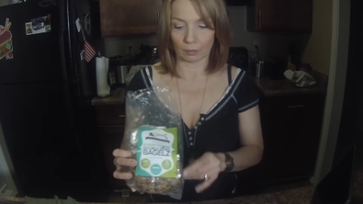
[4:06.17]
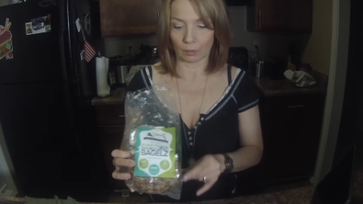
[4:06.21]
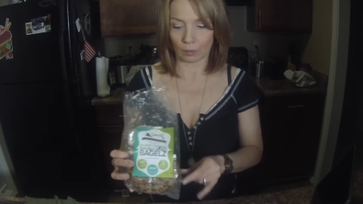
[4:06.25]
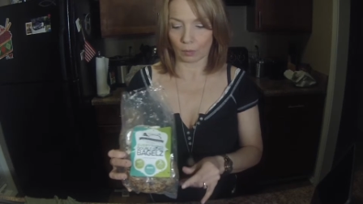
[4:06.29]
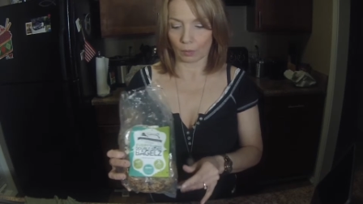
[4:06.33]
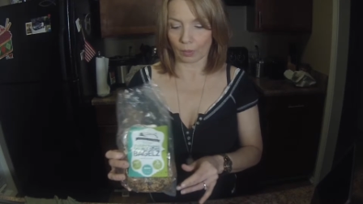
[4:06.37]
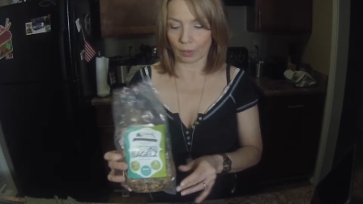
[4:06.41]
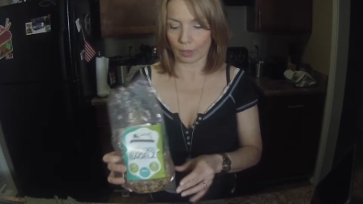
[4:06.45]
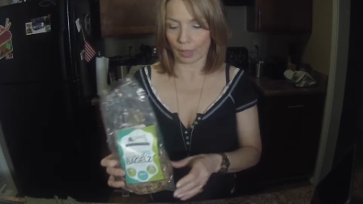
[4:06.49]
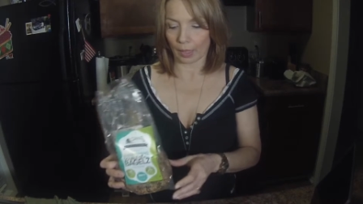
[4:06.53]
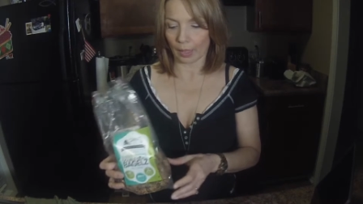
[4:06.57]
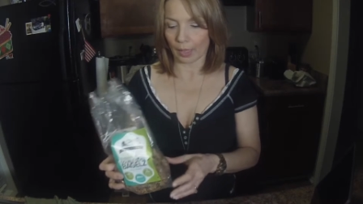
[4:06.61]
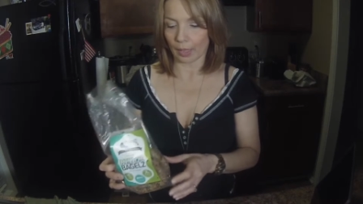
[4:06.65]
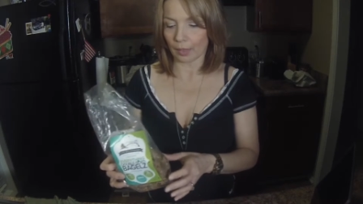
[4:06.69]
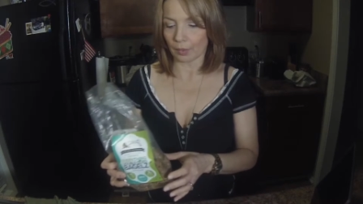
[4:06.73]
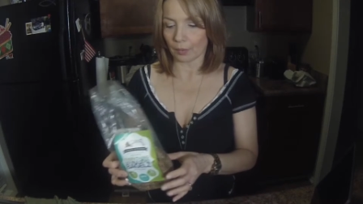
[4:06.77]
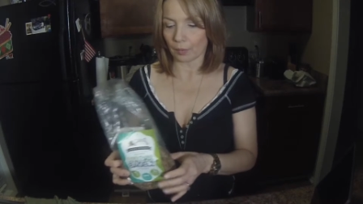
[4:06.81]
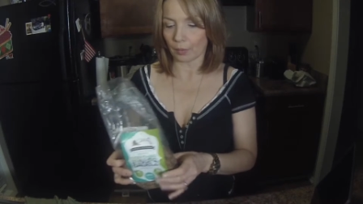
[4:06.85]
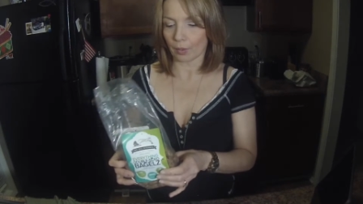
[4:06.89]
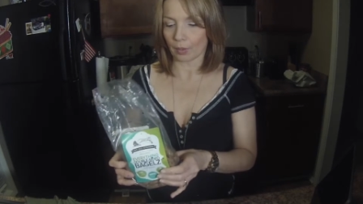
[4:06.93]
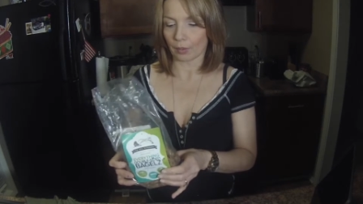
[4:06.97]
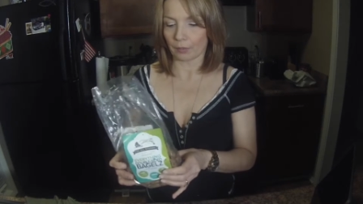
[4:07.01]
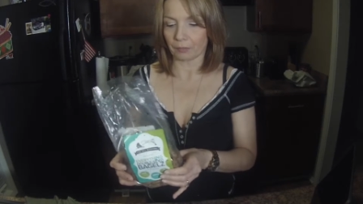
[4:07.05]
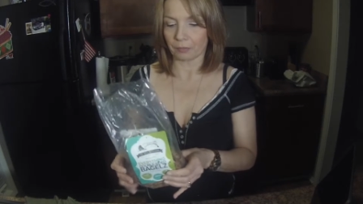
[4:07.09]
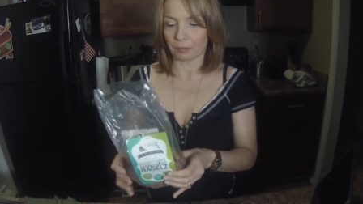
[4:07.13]
Okay,
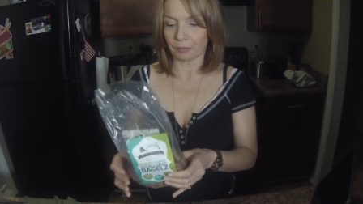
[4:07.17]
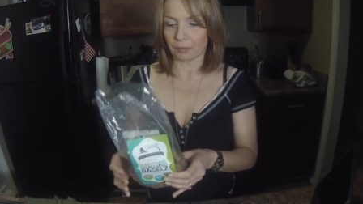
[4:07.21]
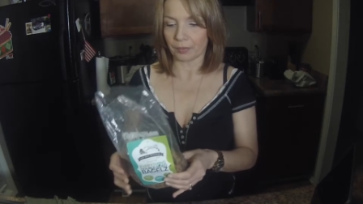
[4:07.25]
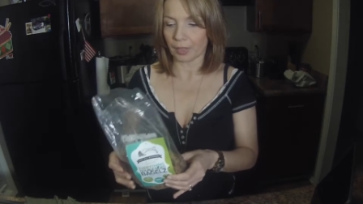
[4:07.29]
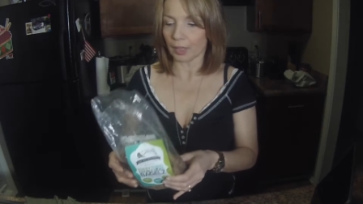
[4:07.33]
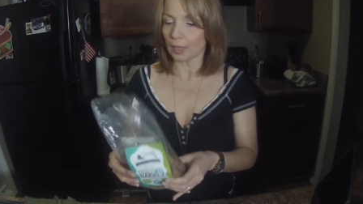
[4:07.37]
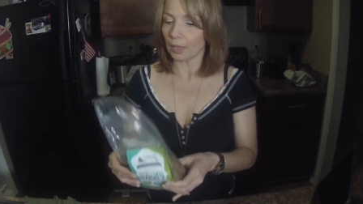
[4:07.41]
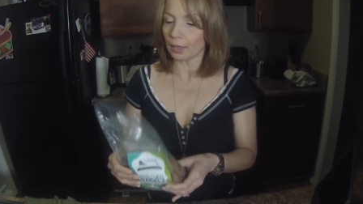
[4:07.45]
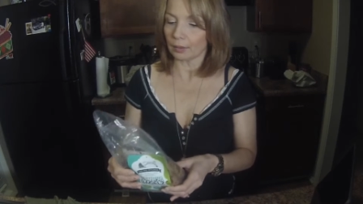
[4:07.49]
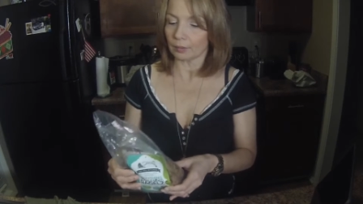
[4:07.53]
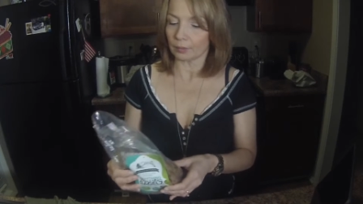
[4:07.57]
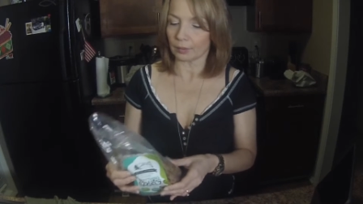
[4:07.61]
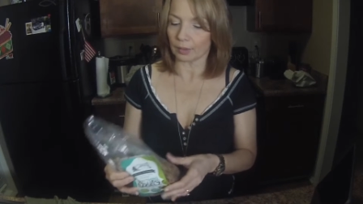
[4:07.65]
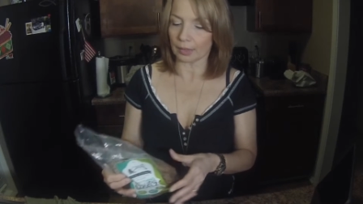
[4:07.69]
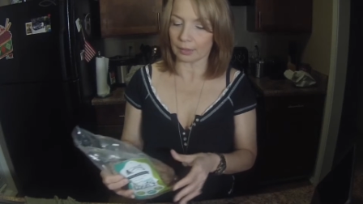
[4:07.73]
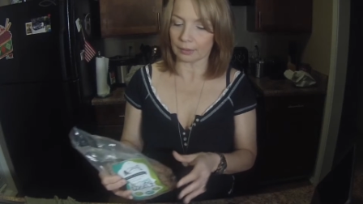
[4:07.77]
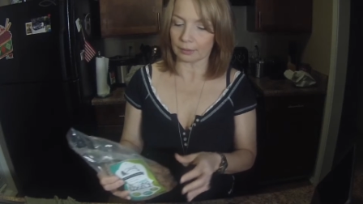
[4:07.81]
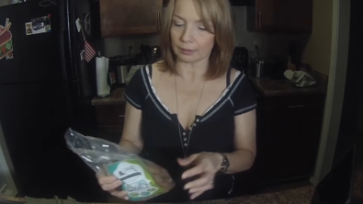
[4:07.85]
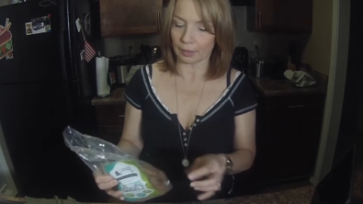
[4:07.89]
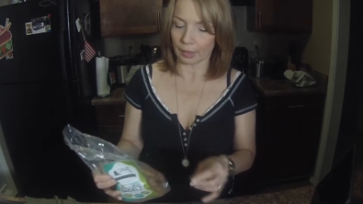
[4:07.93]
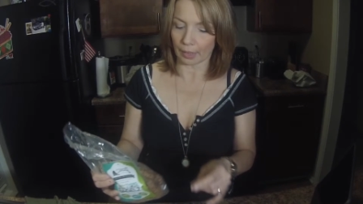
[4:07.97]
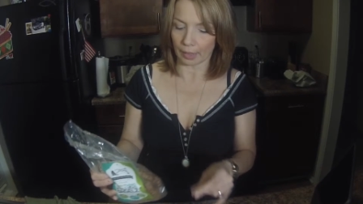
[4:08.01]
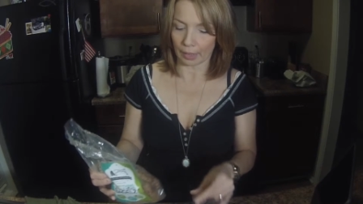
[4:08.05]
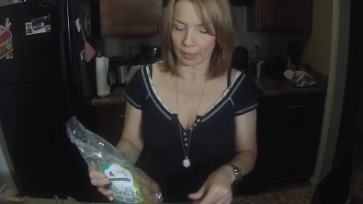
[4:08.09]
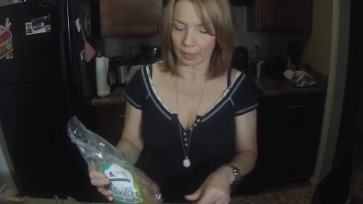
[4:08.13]
you can freeze. Let's
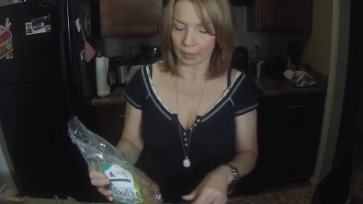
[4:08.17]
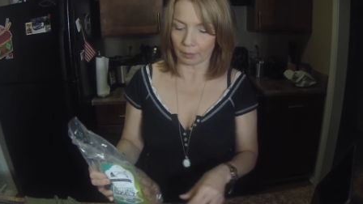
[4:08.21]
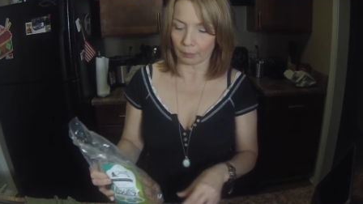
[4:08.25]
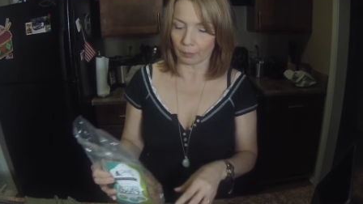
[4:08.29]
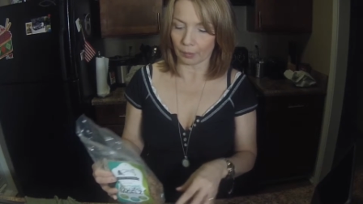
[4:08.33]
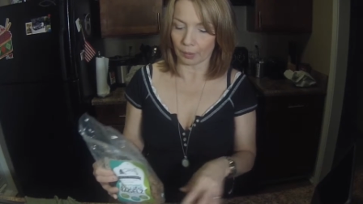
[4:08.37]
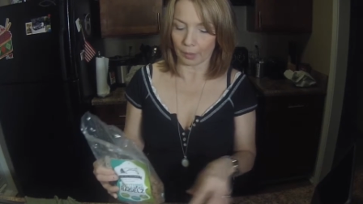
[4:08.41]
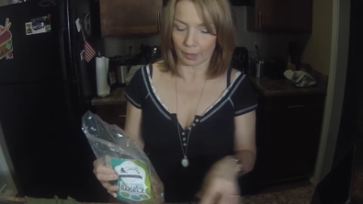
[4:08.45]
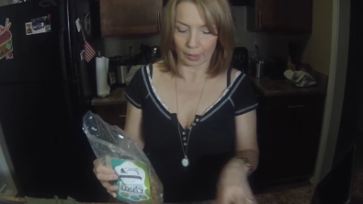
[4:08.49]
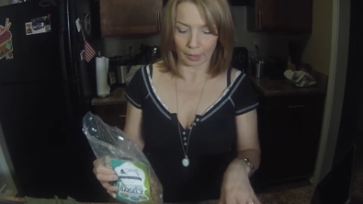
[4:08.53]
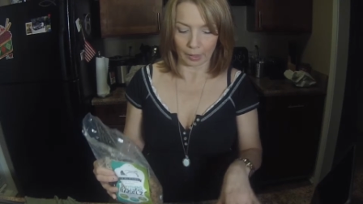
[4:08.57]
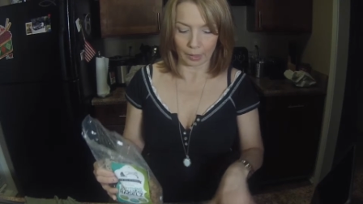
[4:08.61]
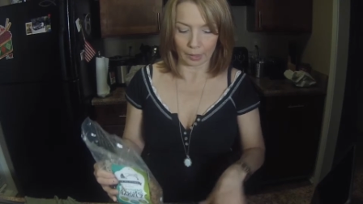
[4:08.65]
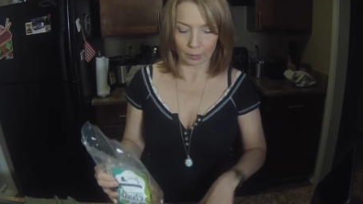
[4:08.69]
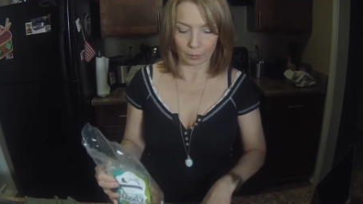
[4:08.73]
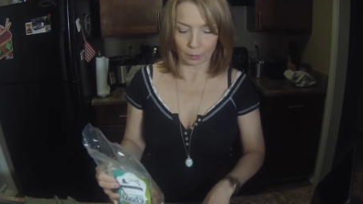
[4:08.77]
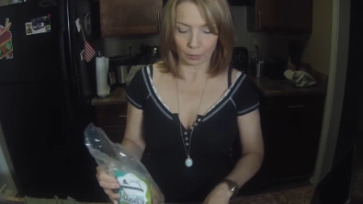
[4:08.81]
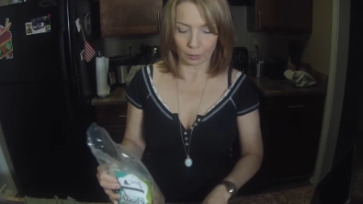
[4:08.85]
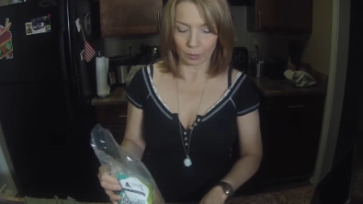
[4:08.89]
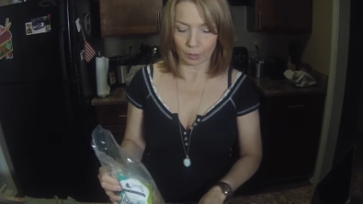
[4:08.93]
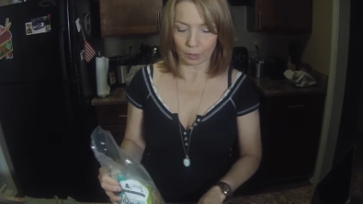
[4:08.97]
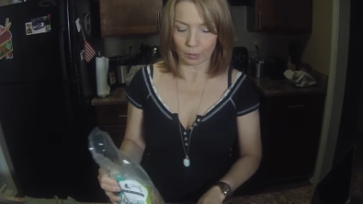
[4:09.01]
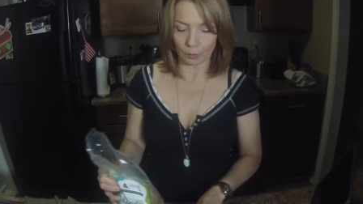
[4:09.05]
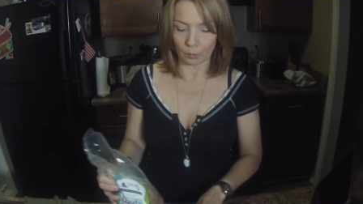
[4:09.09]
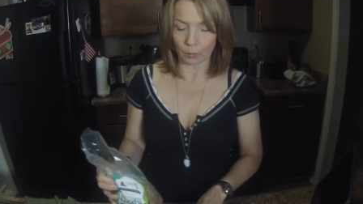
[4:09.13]
say I want to eat
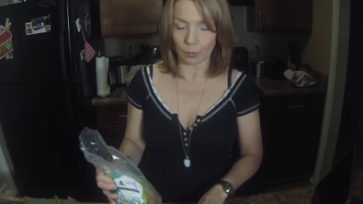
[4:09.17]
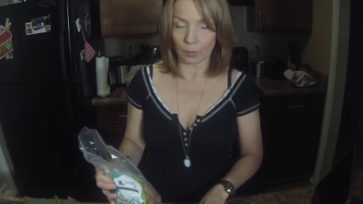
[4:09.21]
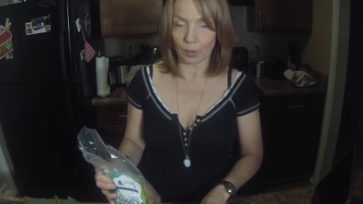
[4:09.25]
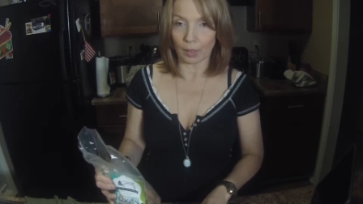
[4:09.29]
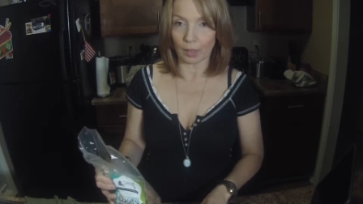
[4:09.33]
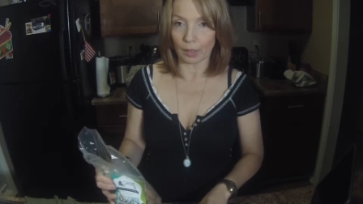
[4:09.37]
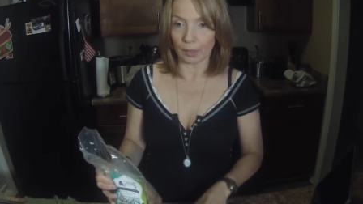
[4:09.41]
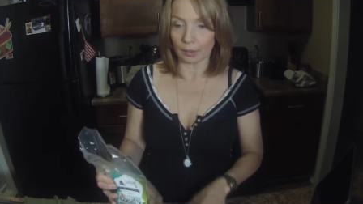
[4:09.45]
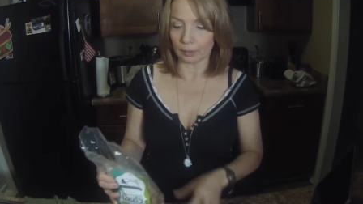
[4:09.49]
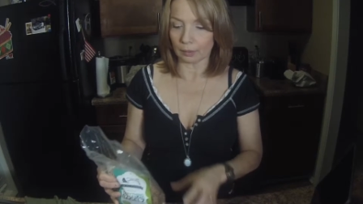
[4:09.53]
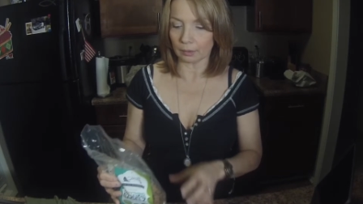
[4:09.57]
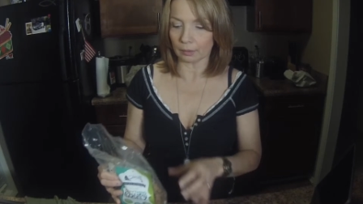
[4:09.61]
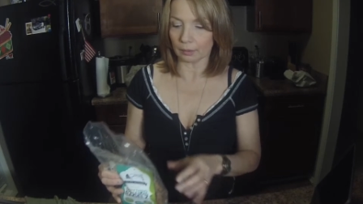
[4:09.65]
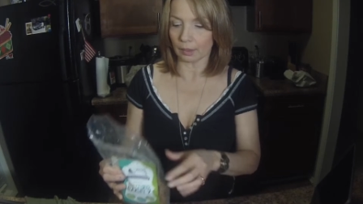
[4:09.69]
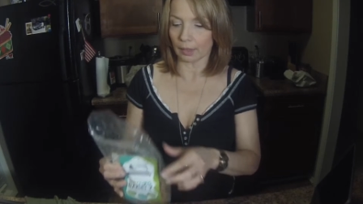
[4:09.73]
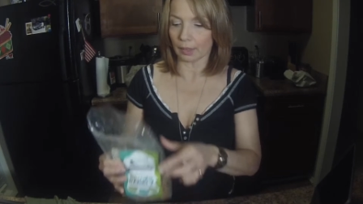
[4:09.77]
only one